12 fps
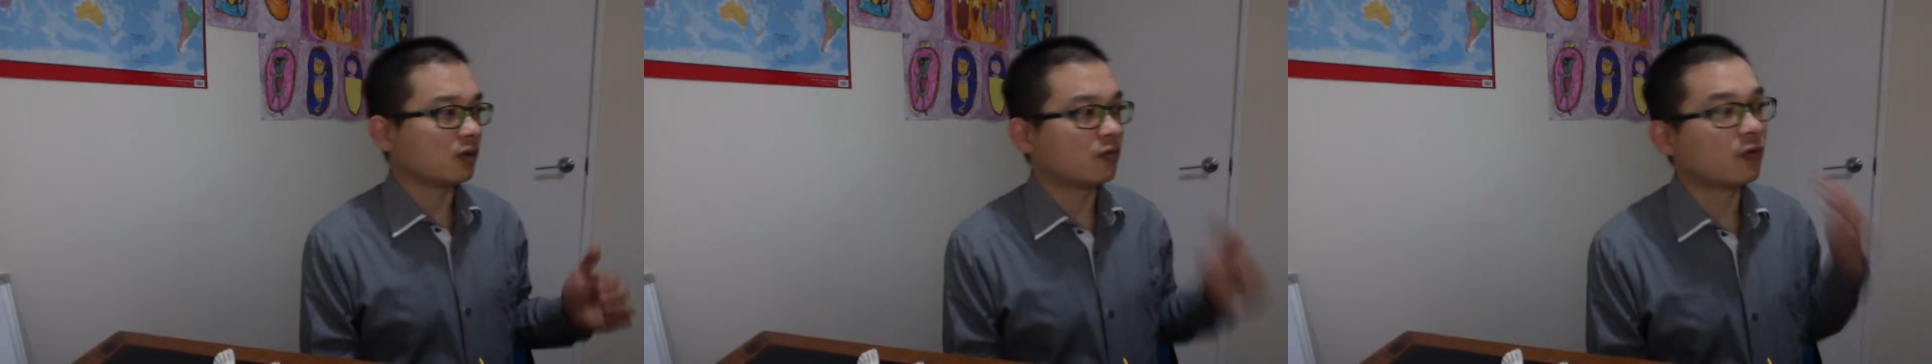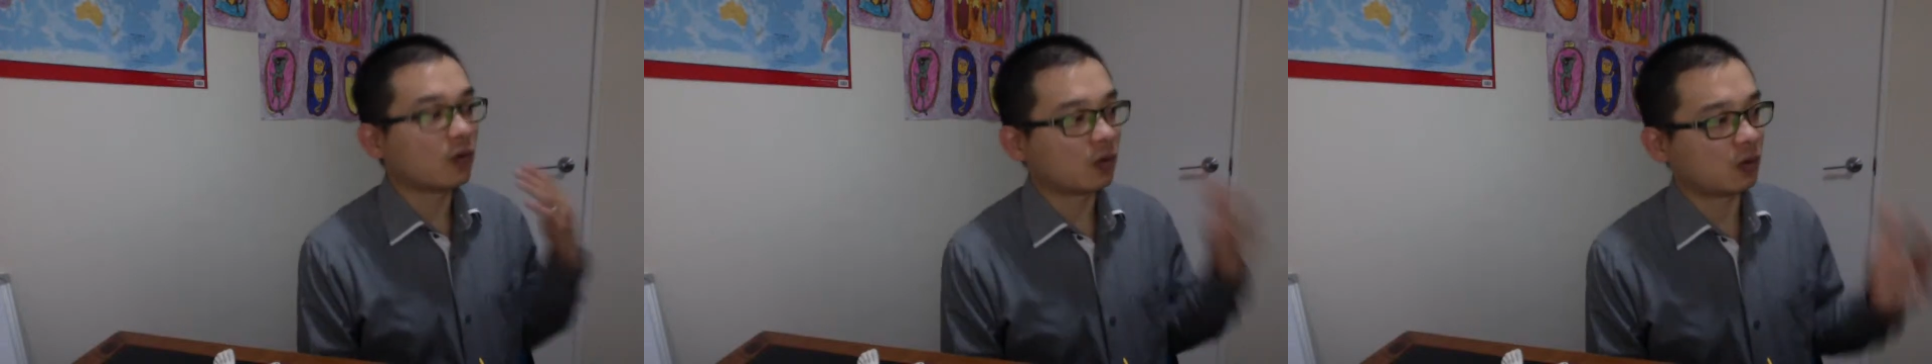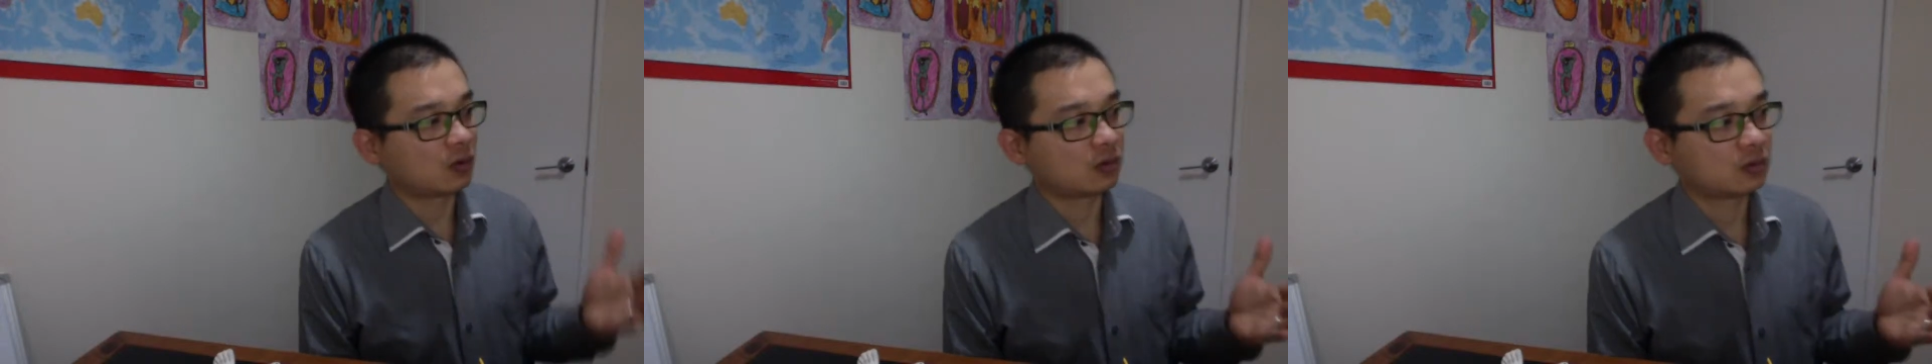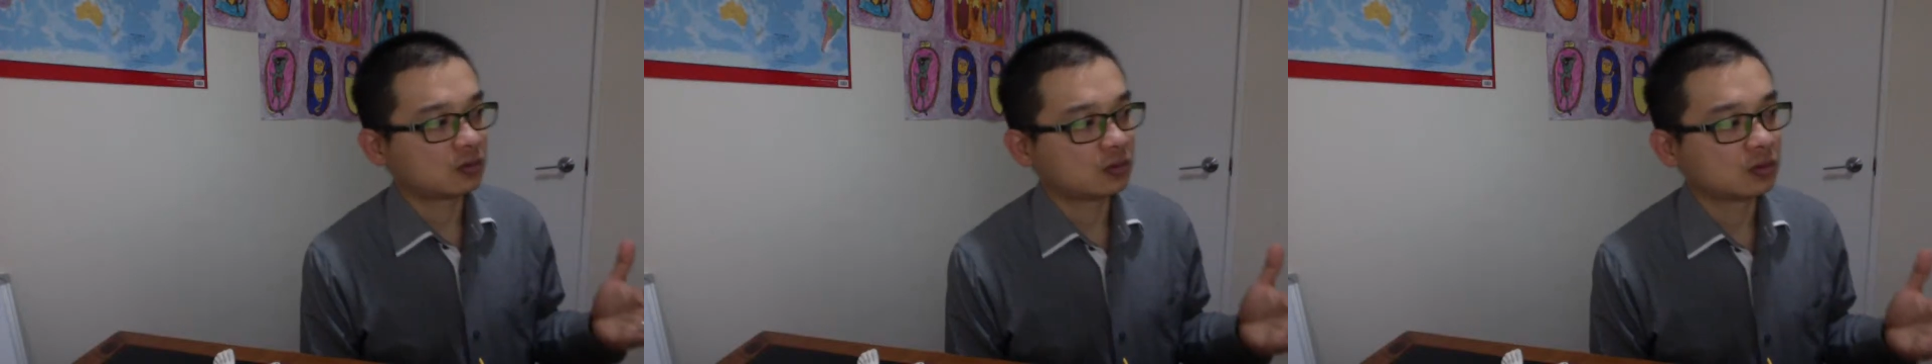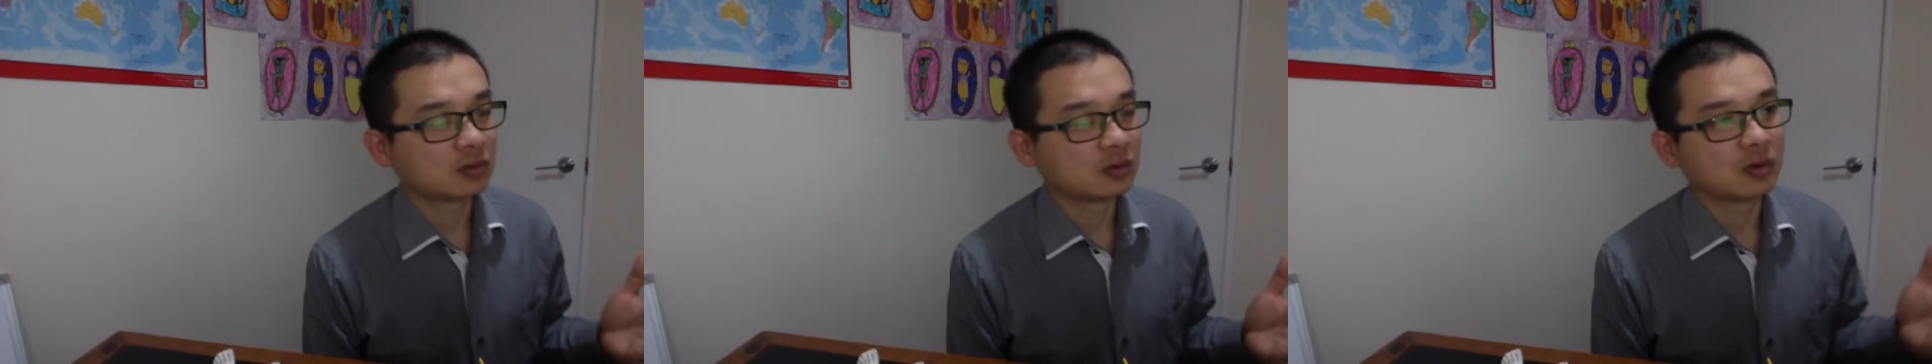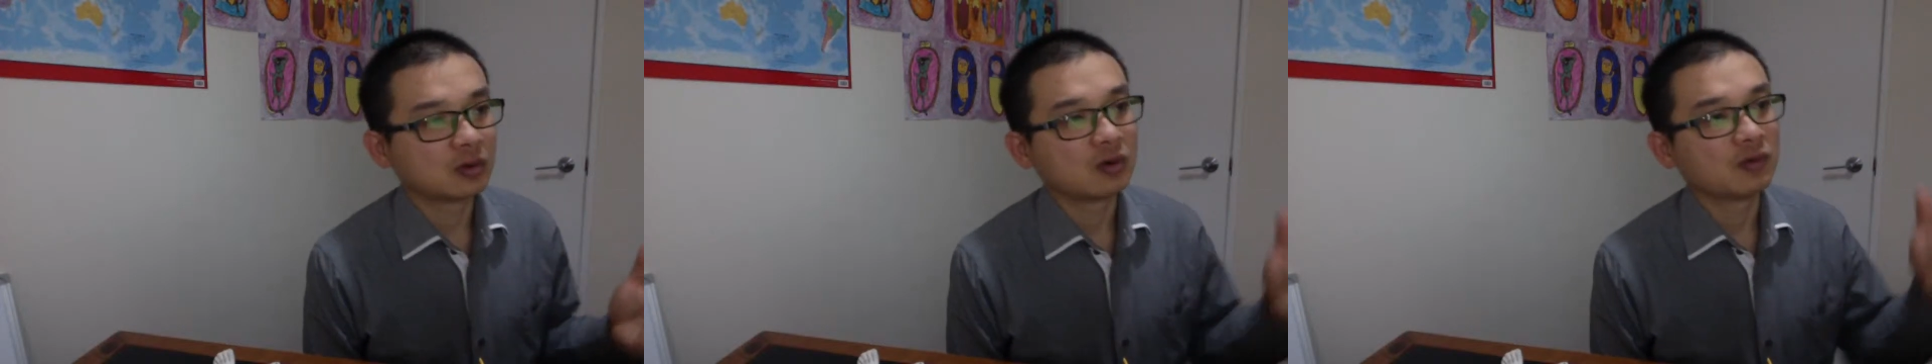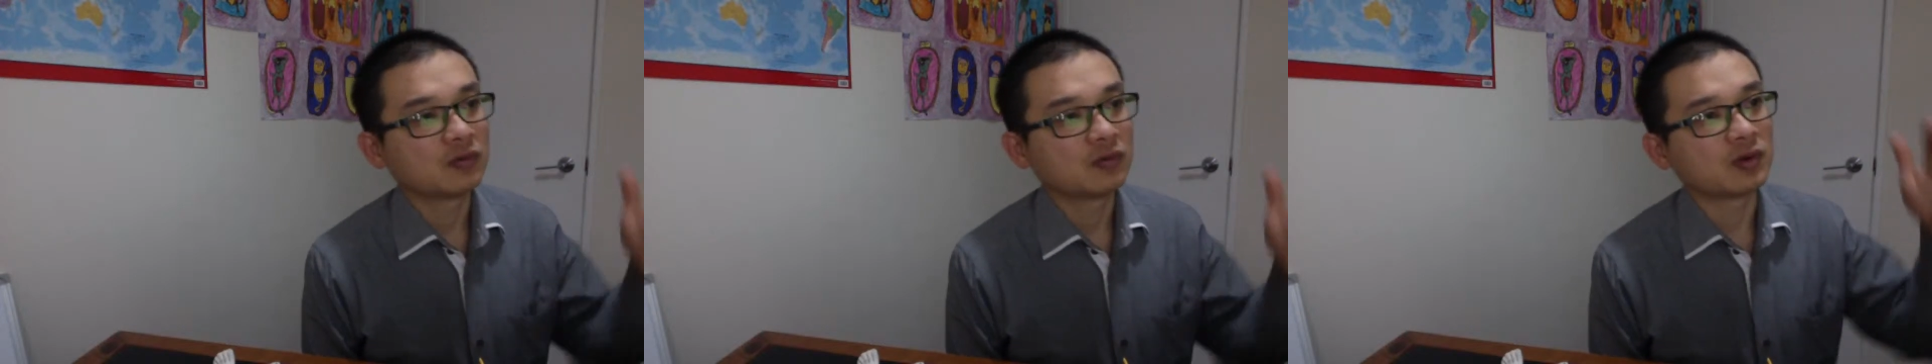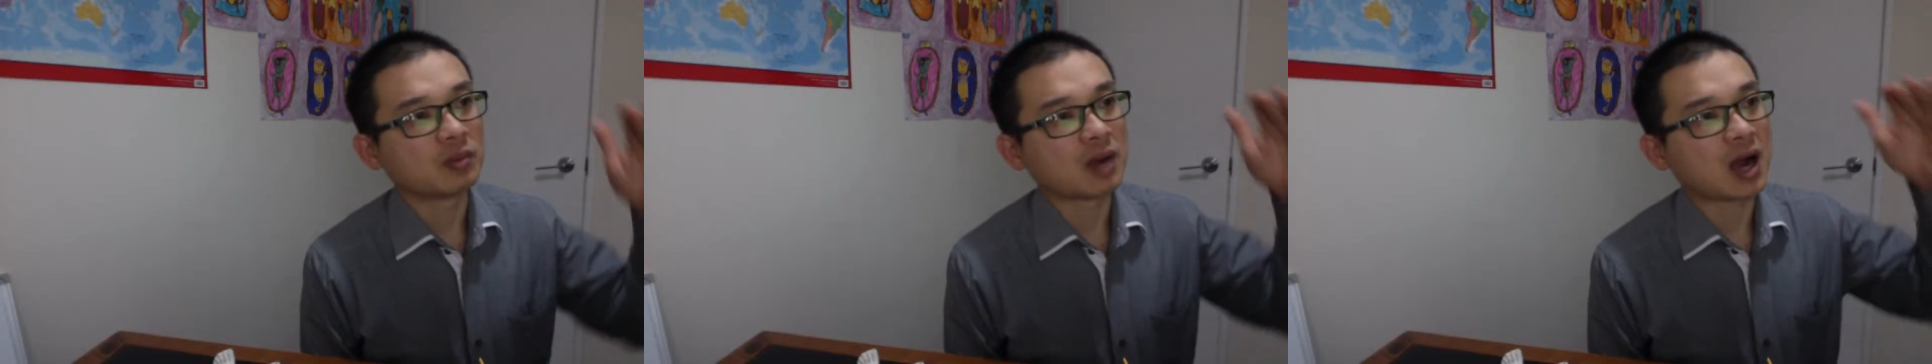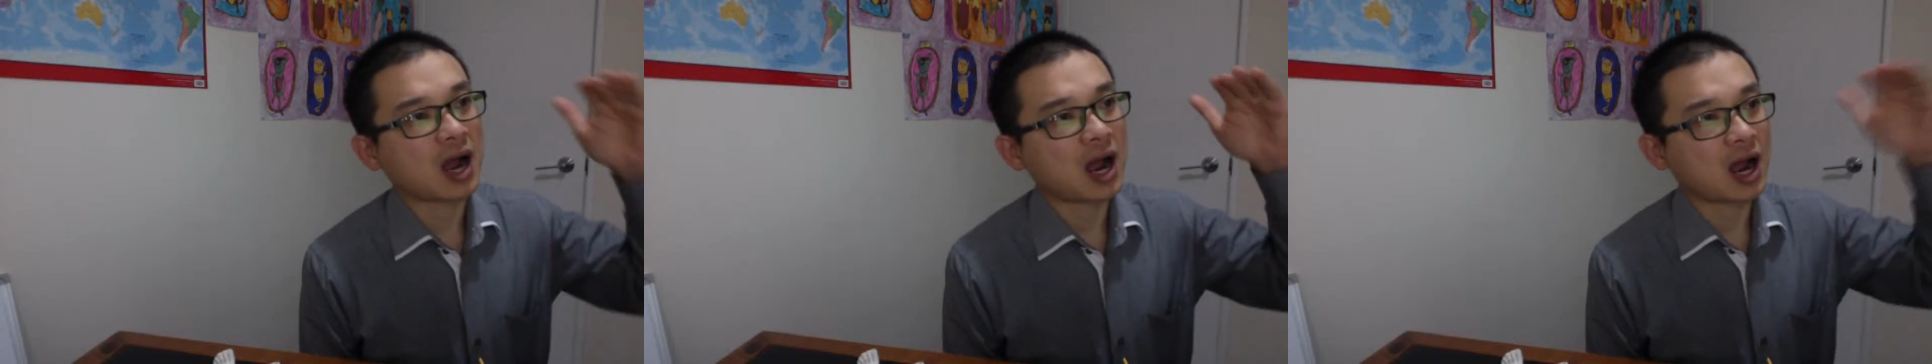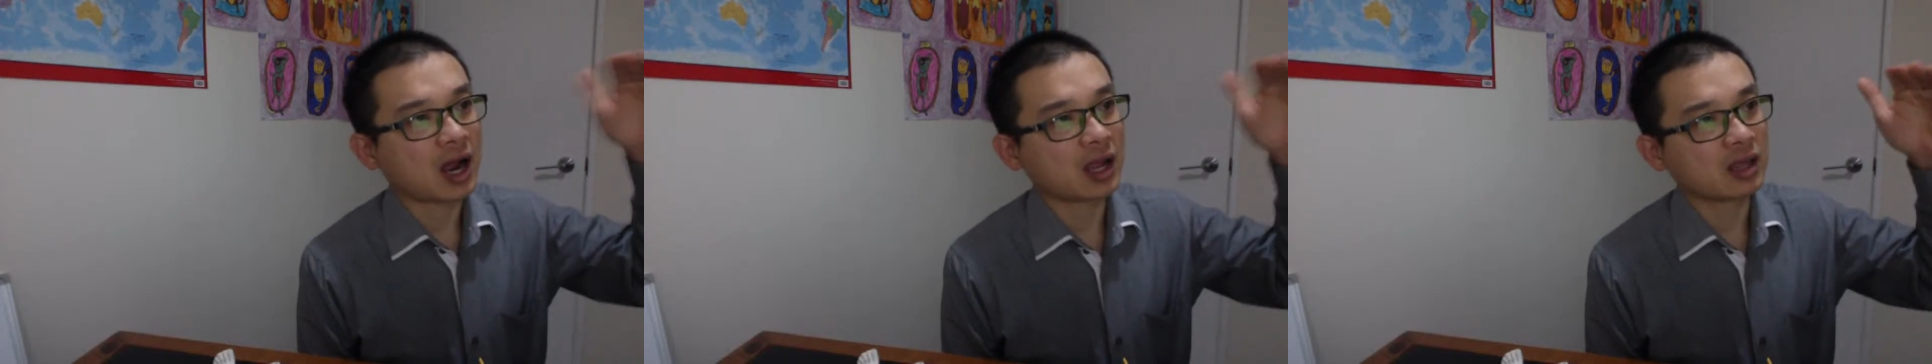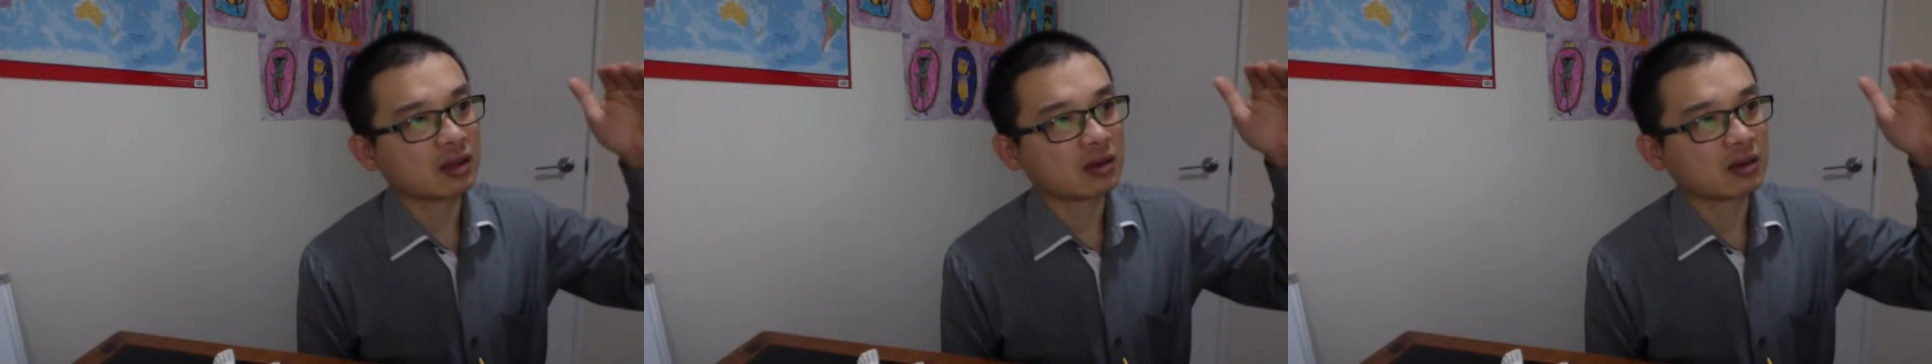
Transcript: fall from a high,